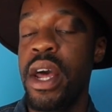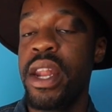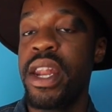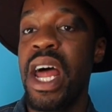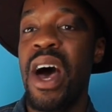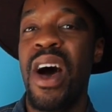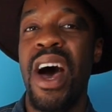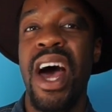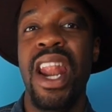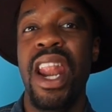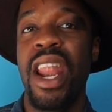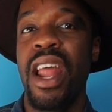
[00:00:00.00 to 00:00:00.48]

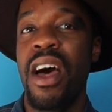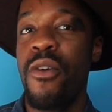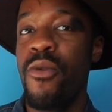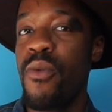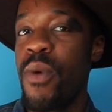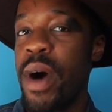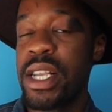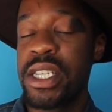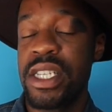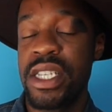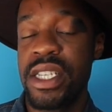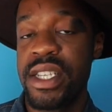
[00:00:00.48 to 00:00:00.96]
Now I
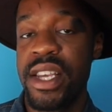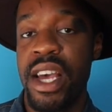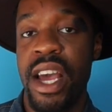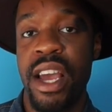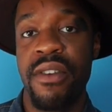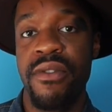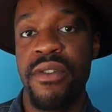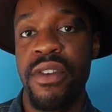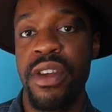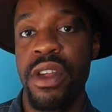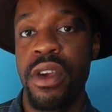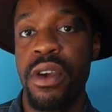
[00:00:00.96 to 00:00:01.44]
love watching
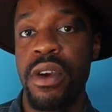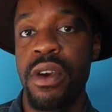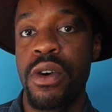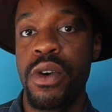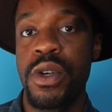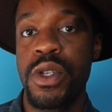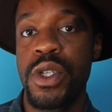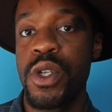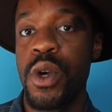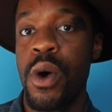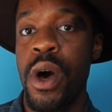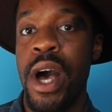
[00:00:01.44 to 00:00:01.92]
tag
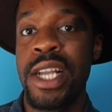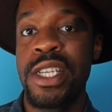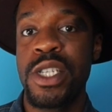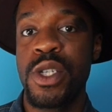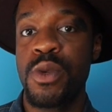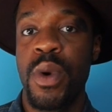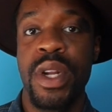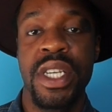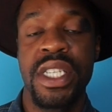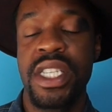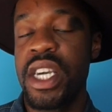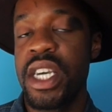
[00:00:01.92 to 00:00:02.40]
videos, so I
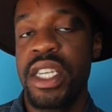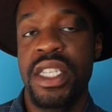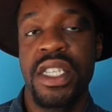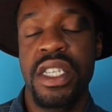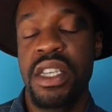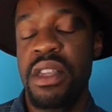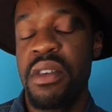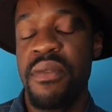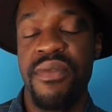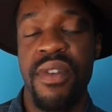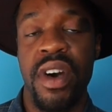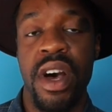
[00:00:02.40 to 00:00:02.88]
just wanted to get
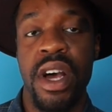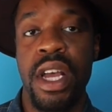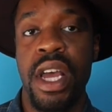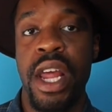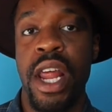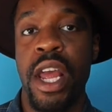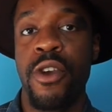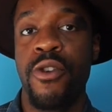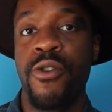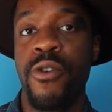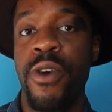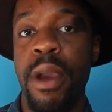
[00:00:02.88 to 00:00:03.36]
into the
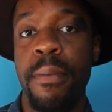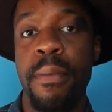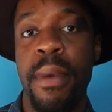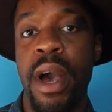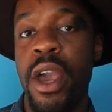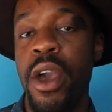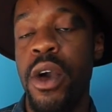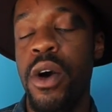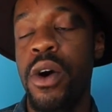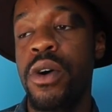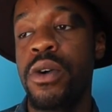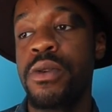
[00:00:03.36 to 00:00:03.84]
fun and create
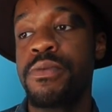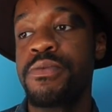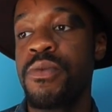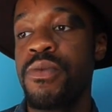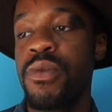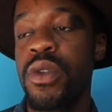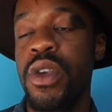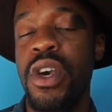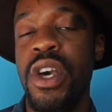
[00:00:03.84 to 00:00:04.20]
my own.